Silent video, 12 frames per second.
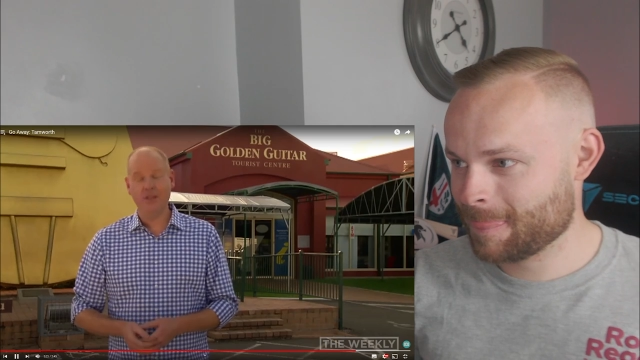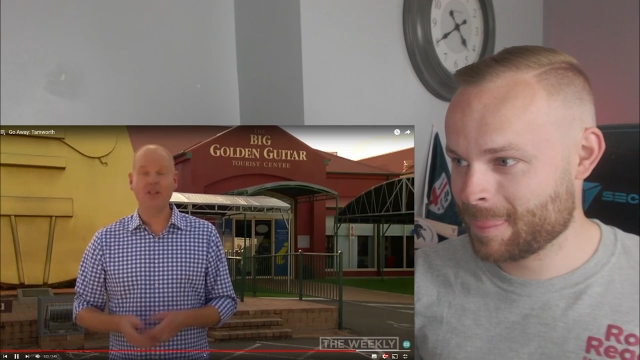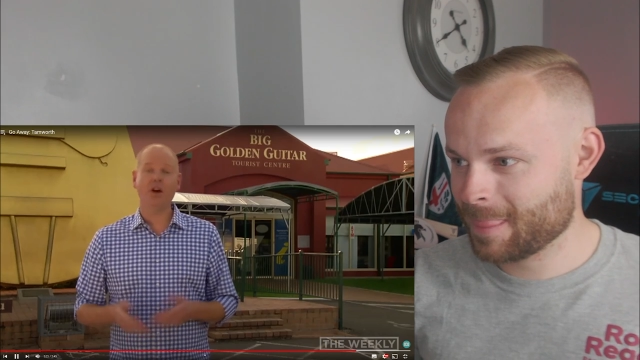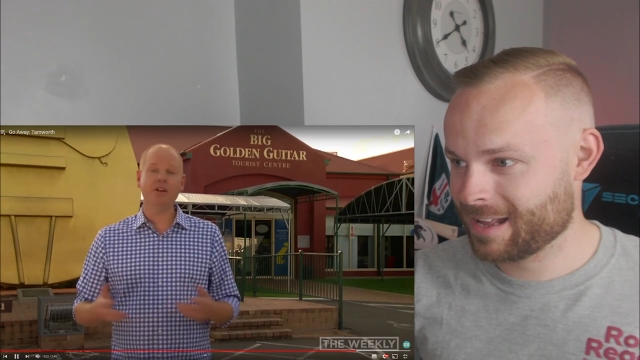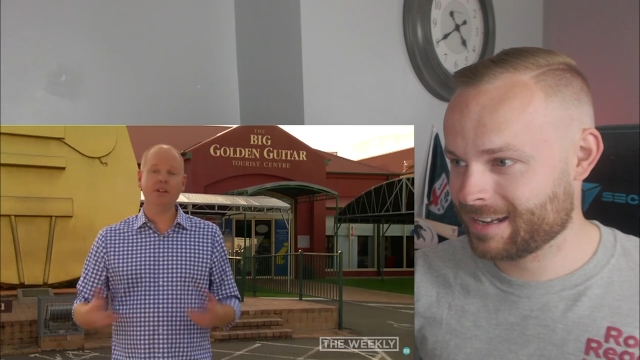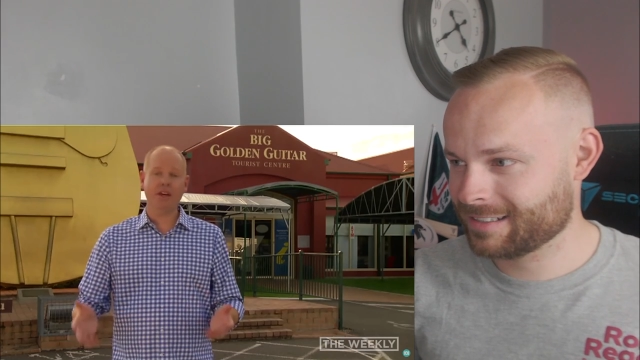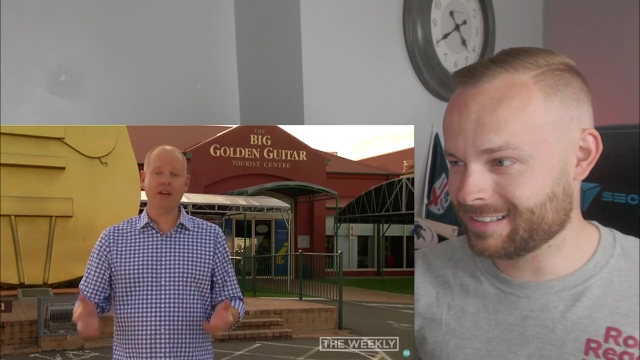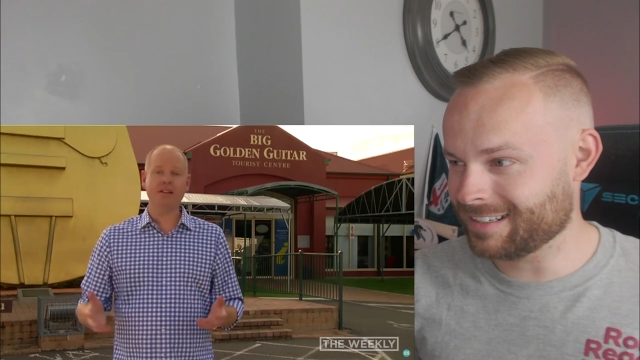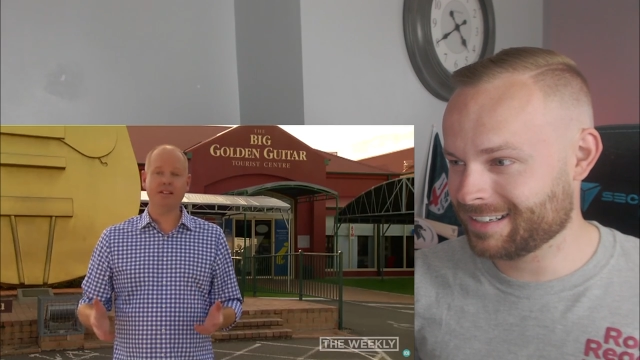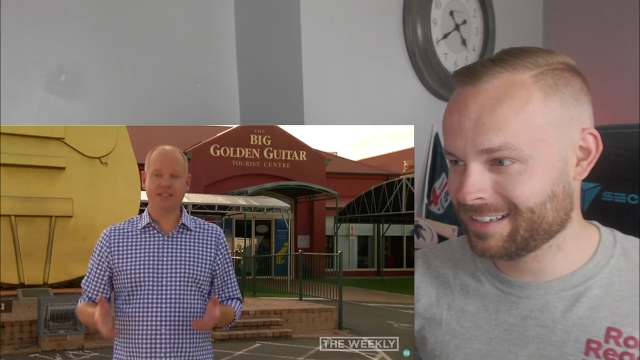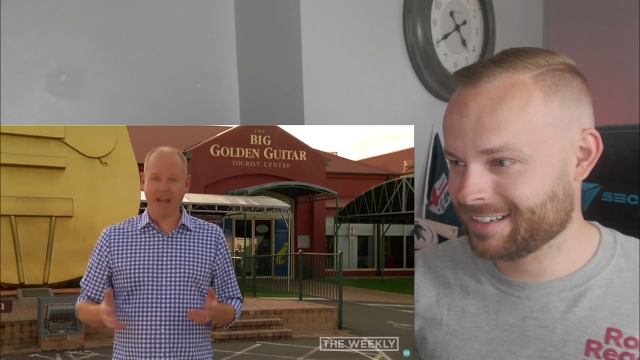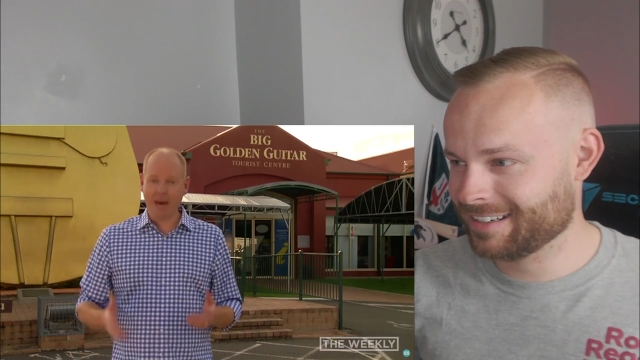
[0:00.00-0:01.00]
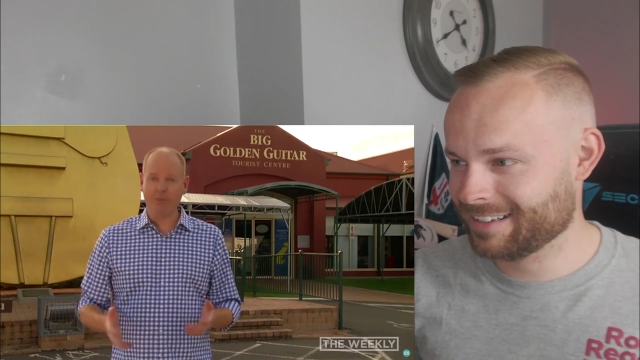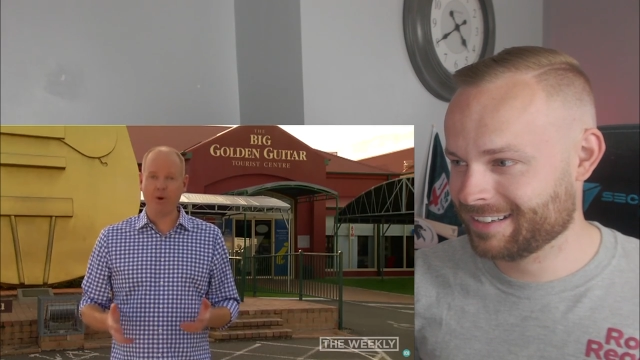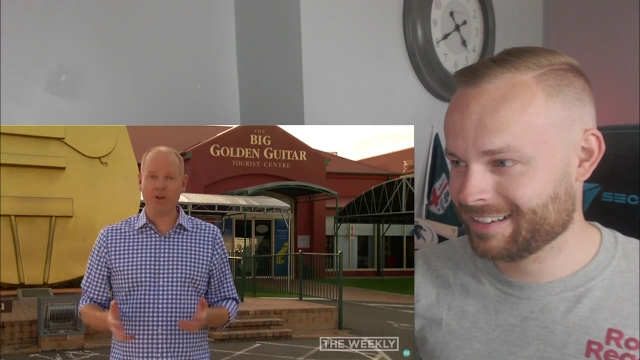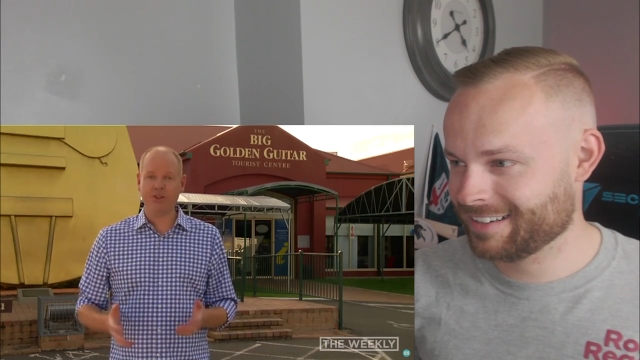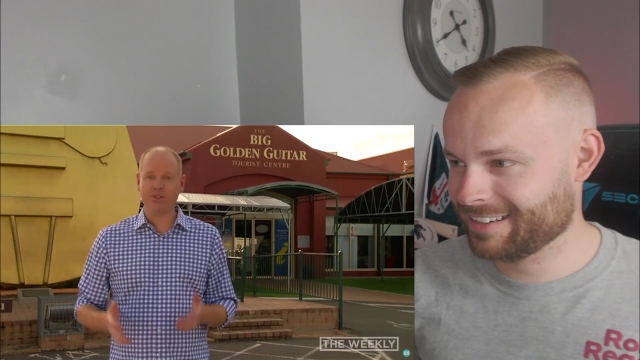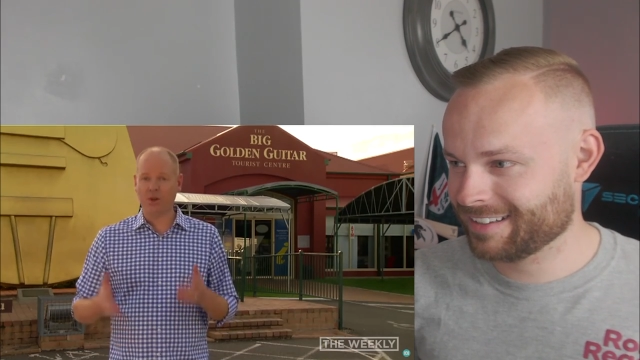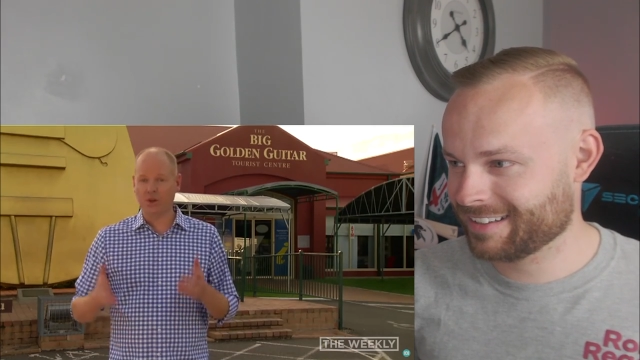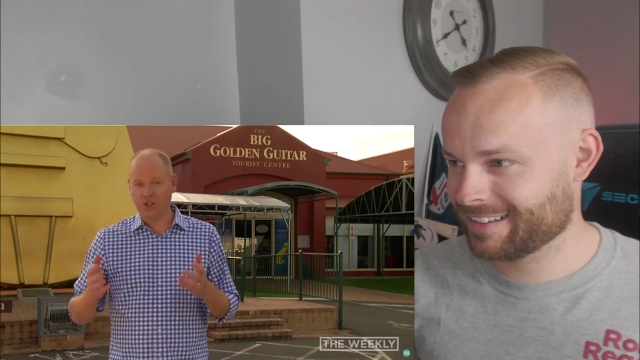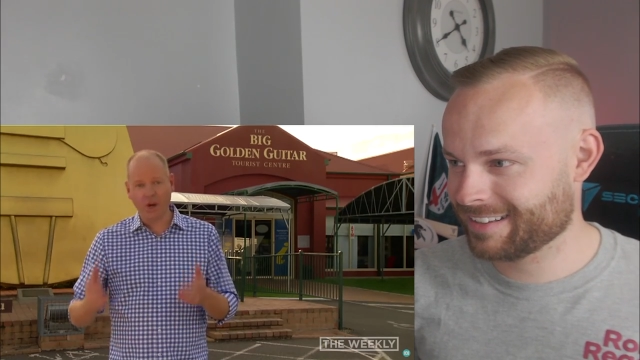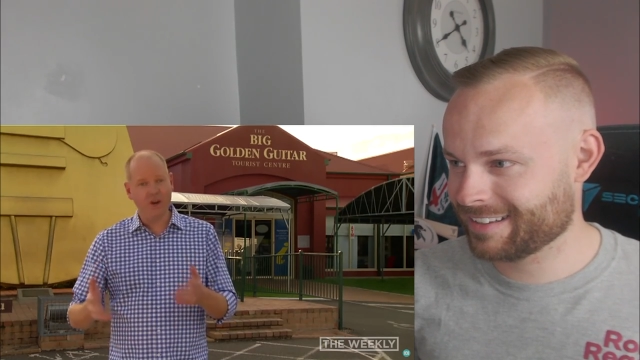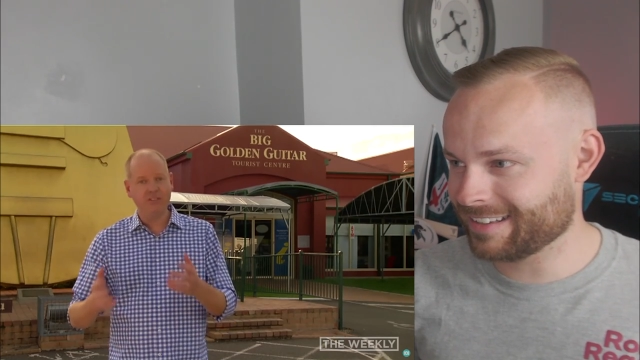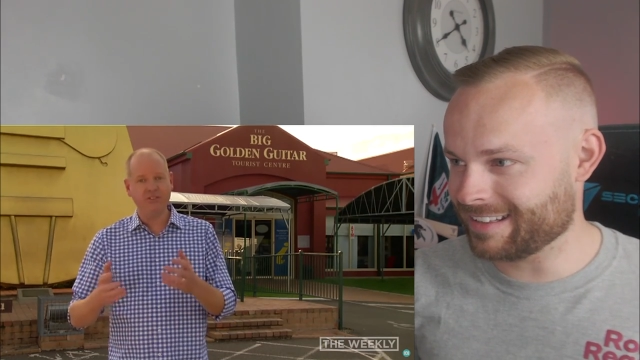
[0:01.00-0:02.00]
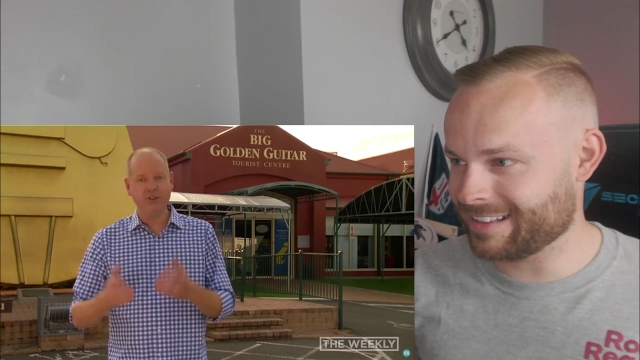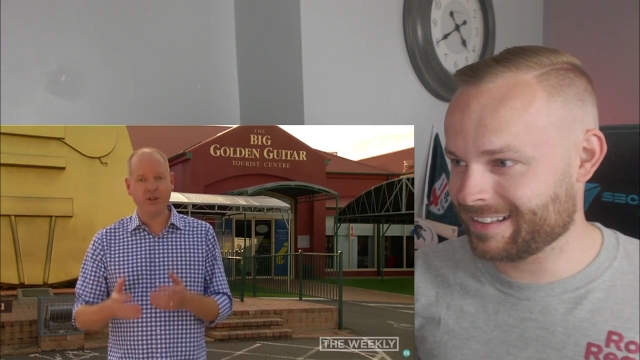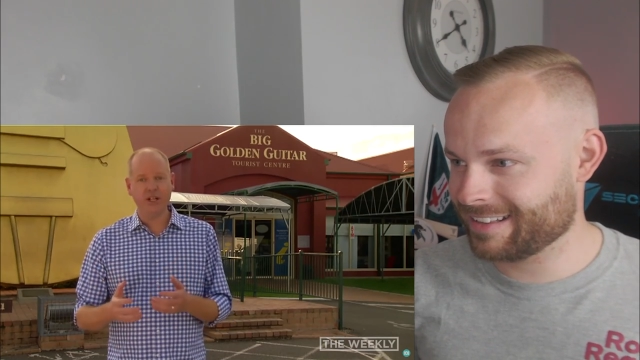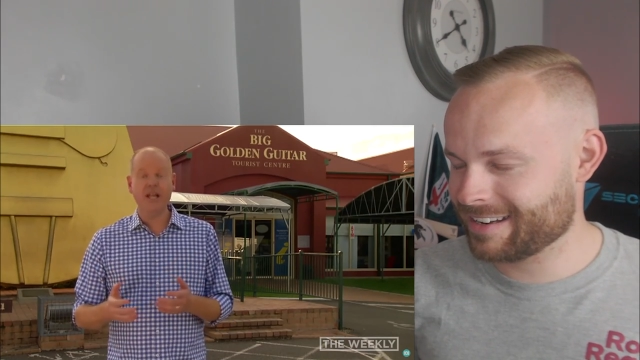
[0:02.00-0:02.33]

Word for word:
Speaker 1: The only thing that Tamworth has got going for it